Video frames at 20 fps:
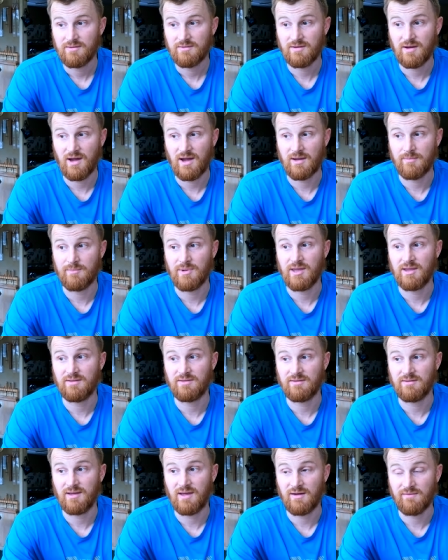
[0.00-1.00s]
time
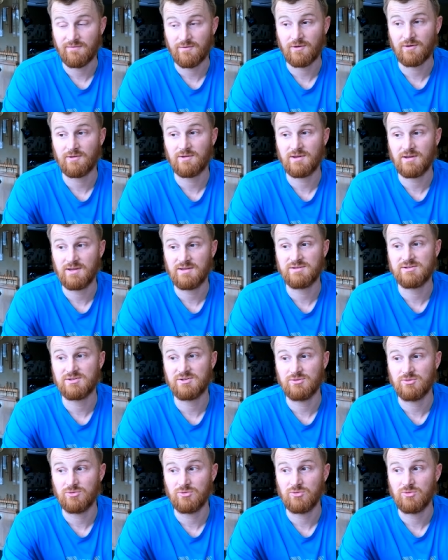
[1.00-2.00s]
and effort
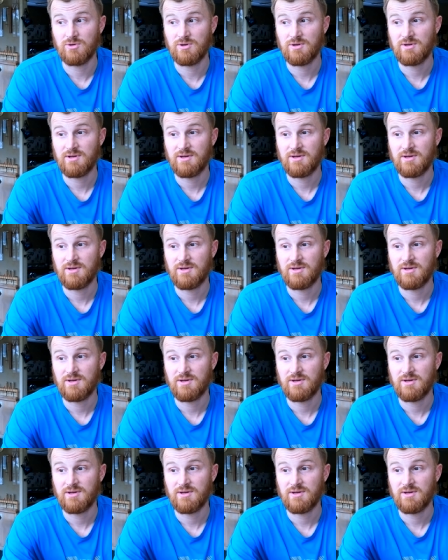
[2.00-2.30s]
into